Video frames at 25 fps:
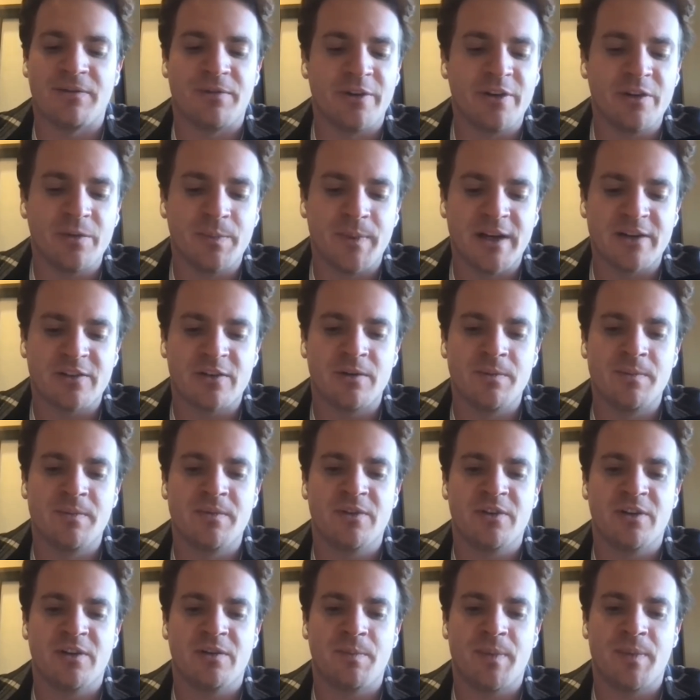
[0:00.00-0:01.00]
full
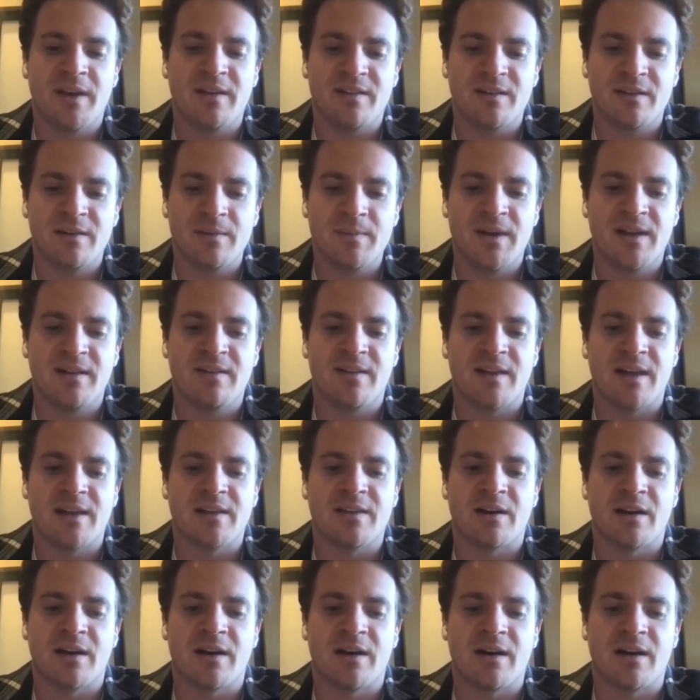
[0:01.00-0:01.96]
spectrum just basically means that